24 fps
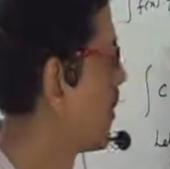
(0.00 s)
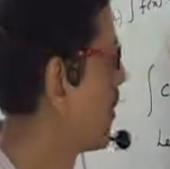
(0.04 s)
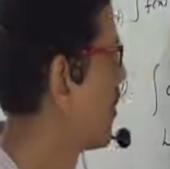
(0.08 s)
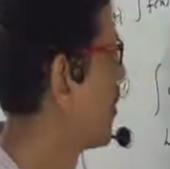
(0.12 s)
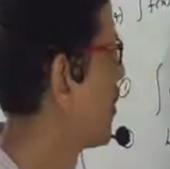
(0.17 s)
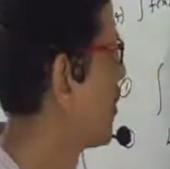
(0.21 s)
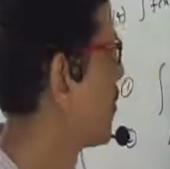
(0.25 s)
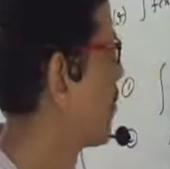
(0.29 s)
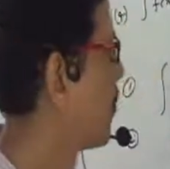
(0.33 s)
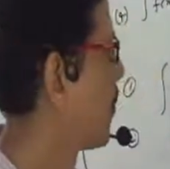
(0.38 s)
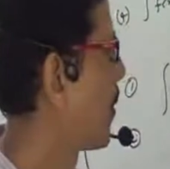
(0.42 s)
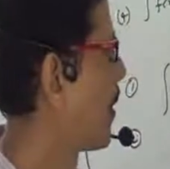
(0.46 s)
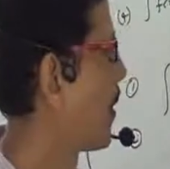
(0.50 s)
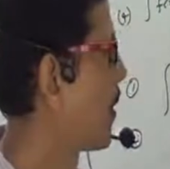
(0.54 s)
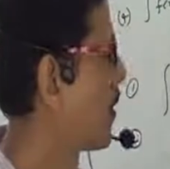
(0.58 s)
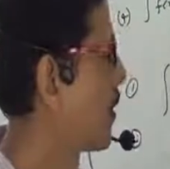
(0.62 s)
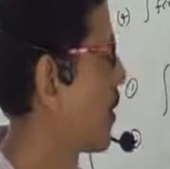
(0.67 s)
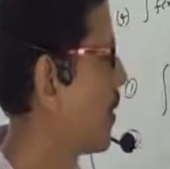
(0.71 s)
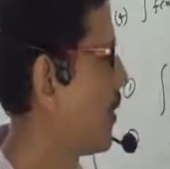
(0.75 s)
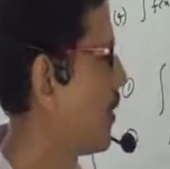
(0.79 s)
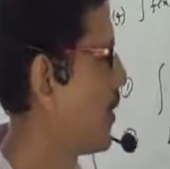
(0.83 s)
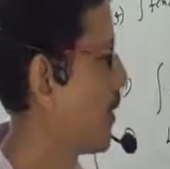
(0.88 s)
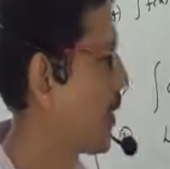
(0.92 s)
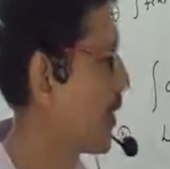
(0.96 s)
this part,
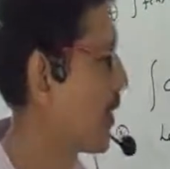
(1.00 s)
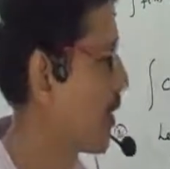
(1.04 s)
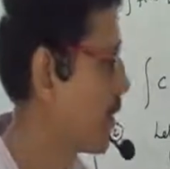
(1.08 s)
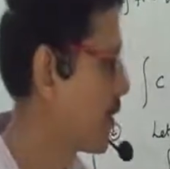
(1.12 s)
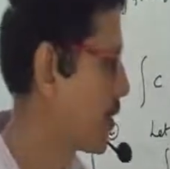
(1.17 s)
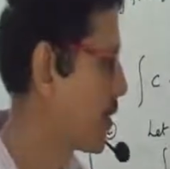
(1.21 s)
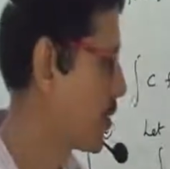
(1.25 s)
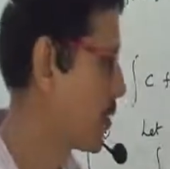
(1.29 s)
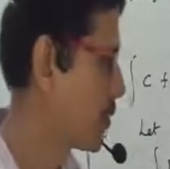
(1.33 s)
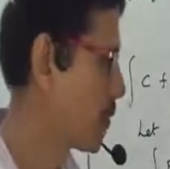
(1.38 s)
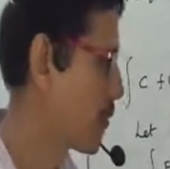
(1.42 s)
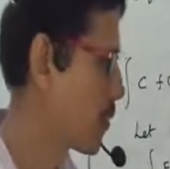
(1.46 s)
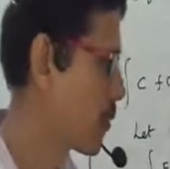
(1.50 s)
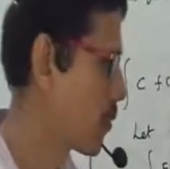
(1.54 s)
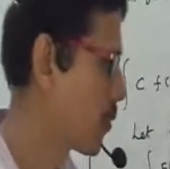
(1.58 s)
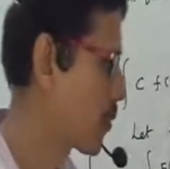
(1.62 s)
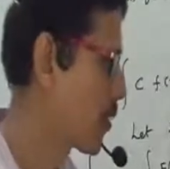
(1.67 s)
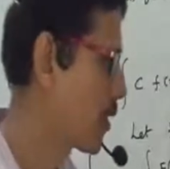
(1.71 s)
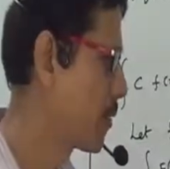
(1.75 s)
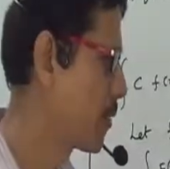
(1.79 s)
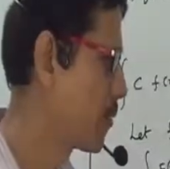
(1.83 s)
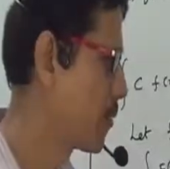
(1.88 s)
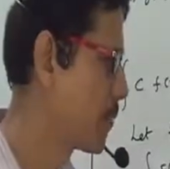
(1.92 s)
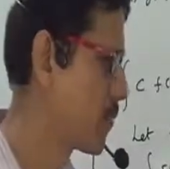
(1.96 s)
integration.
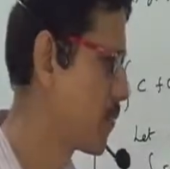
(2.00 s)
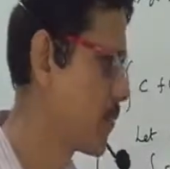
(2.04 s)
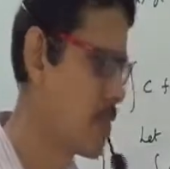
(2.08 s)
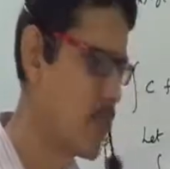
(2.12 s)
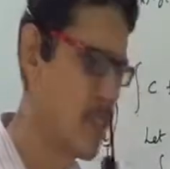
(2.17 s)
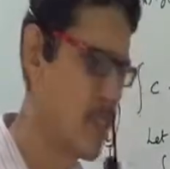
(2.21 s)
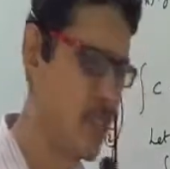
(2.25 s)
Okay.